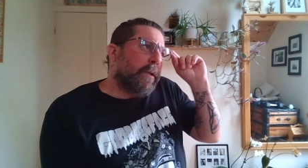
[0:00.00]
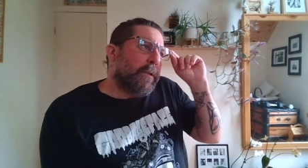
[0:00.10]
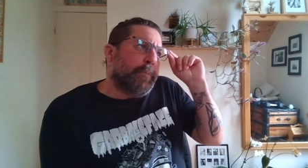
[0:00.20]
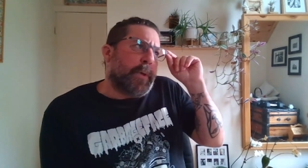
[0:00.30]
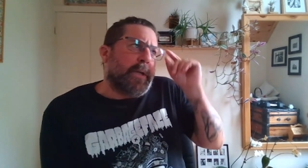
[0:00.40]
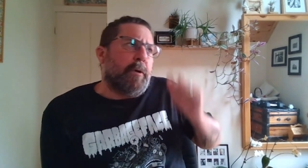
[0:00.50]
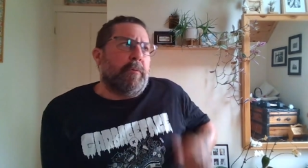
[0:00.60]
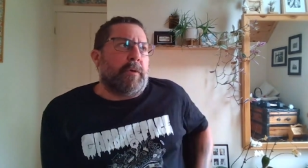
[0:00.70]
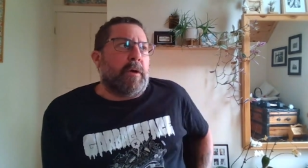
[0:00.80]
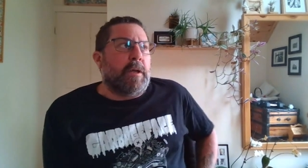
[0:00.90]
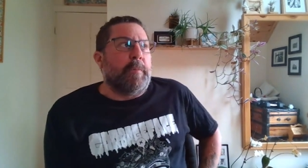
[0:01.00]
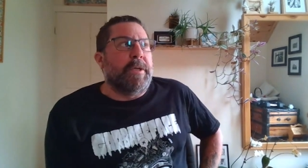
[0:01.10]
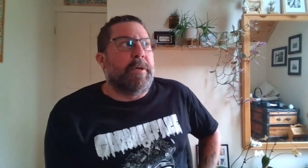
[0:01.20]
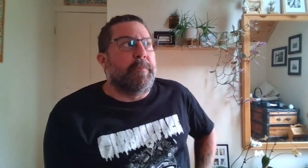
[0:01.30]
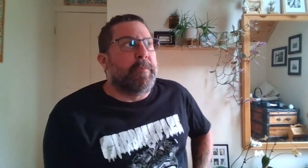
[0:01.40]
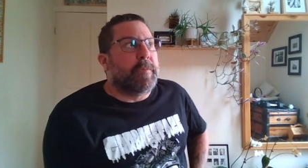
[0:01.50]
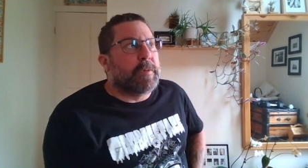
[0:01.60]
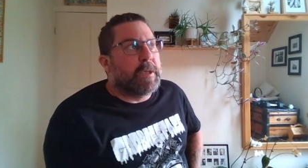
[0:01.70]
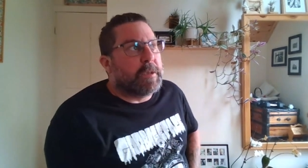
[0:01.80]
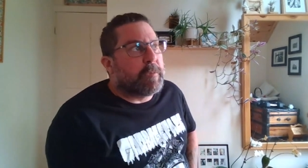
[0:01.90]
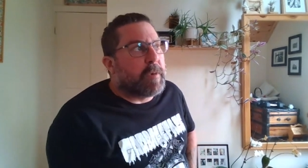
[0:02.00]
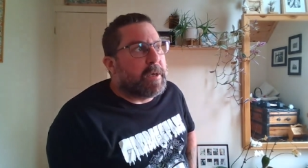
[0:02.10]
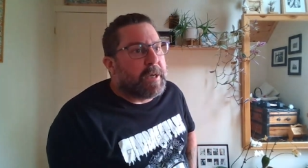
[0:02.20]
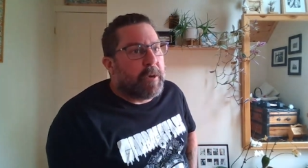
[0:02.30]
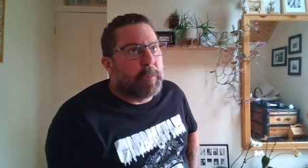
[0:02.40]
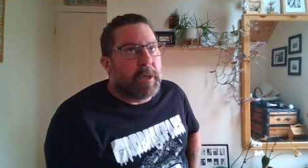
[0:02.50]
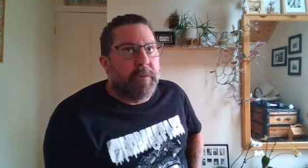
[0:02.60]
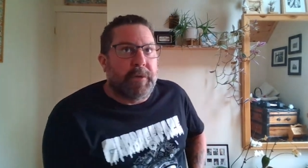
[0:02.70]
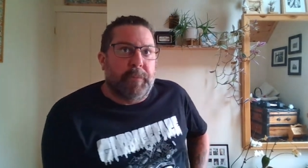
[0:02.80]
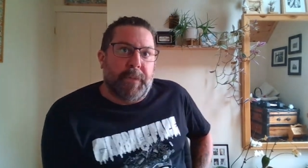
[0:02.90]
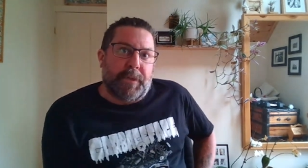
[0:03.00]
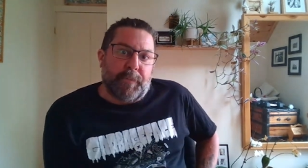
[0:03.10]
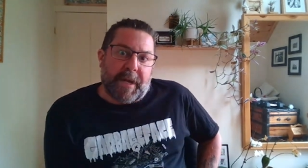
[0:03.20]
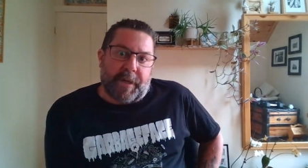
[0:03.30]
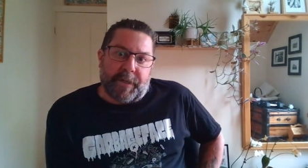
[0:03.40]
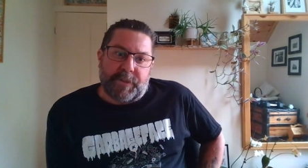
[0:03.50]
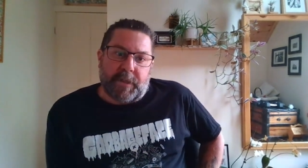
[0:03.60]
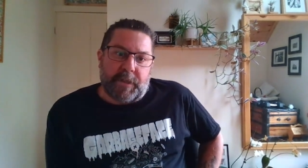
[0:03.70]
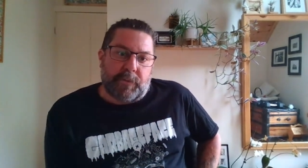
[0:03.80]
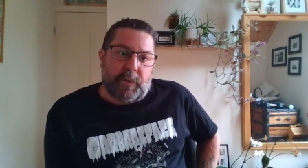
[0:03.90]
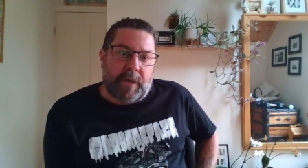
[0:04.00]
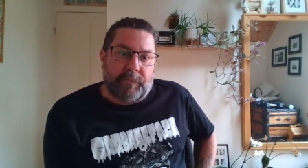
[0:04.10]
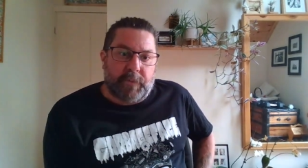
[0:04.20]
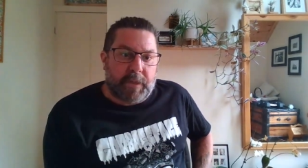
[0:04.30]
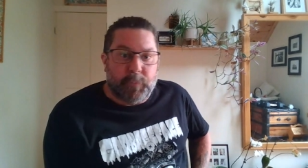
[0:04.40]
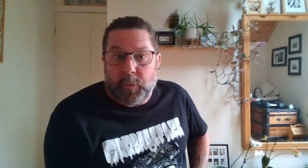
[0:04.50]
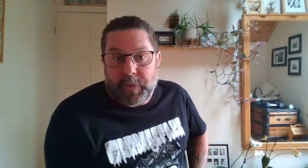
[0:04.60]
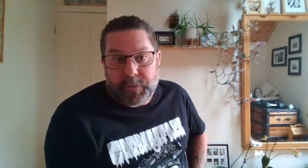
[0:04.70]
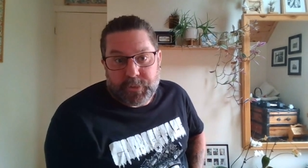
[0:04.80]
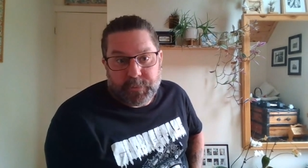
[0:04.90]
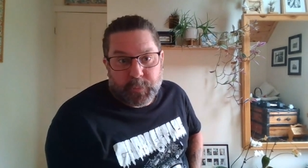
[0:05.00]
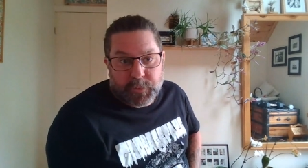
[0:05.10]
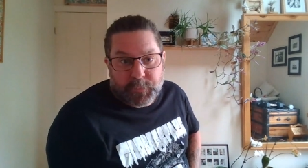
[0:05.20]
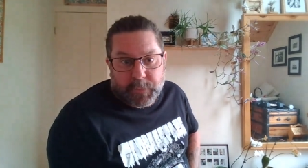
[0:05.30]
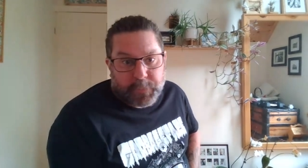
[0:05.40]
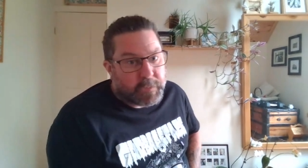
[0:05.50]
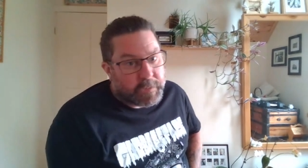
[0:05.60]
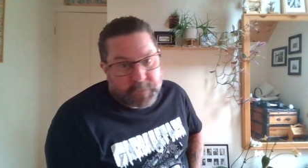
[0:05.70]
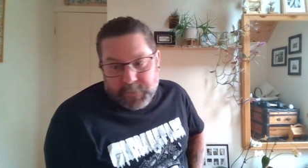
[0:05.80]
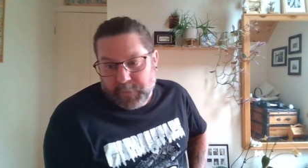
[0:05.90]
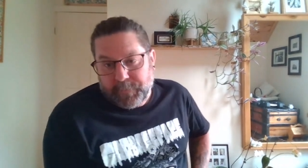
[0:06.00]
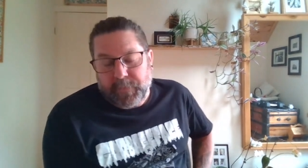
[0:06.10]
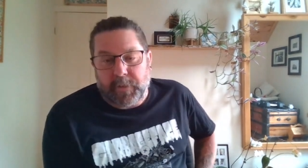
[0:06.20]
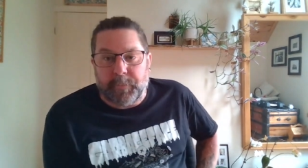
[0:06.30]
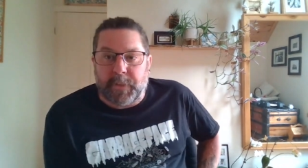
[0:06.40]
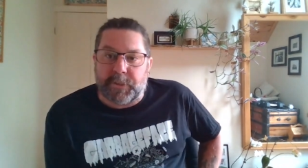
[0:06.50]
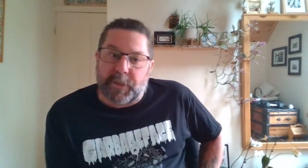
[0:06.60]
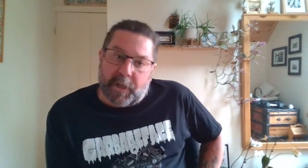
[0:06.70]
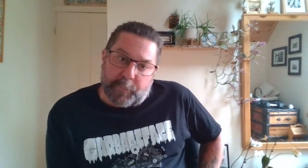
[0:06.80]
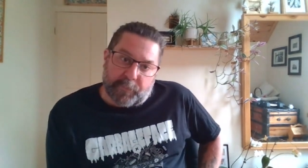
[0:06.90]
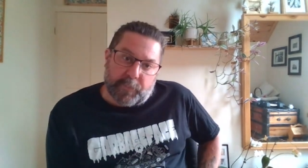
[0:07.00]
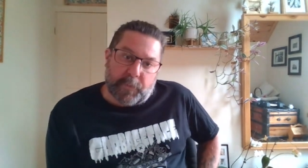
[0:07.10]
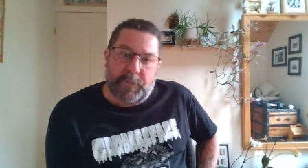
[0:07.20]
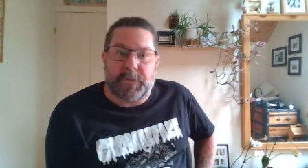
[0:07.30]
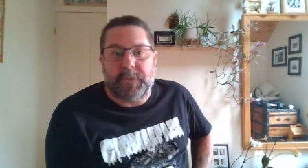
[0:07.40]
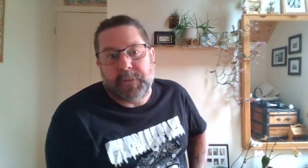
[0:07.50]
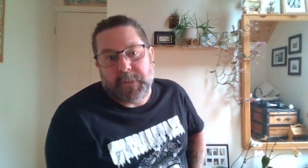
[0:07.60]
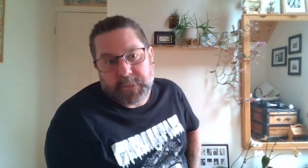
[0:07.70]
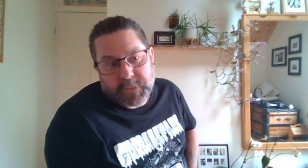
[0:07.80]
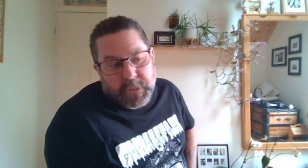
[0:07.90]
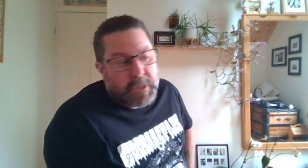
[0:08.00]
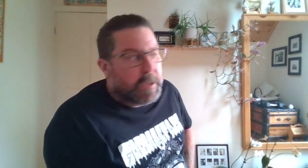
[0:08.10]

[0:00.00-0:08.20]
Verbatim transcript: but overall, I mean, I'm right now I'm kind of in a mid manic state. So I have like more energy than most people. I don't sleep very much. I hyper focus on things.